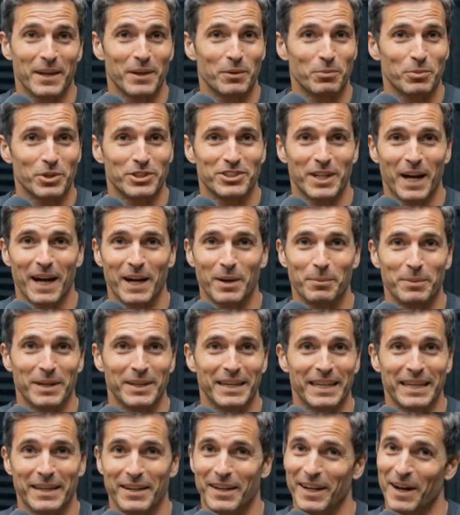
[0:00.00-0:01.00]
retirement
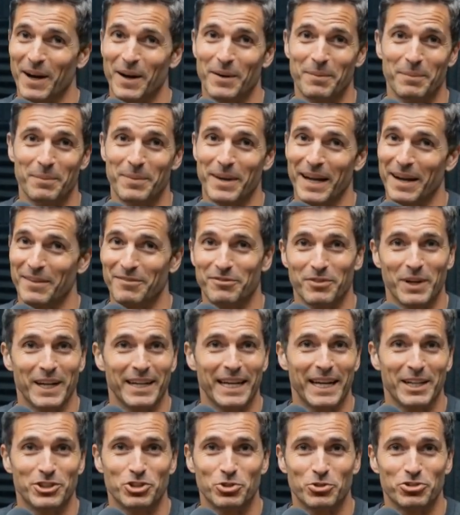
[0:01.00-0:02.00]
income, and
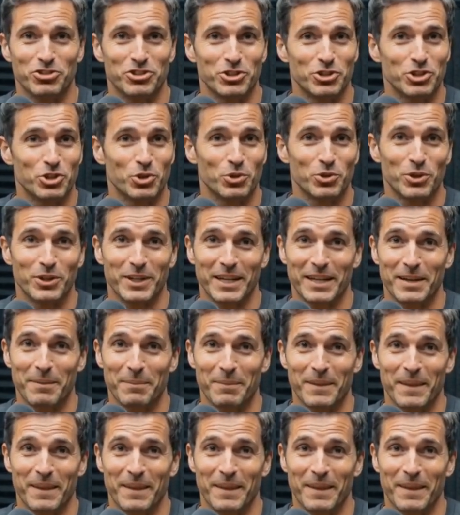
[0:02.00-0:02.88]
financial security.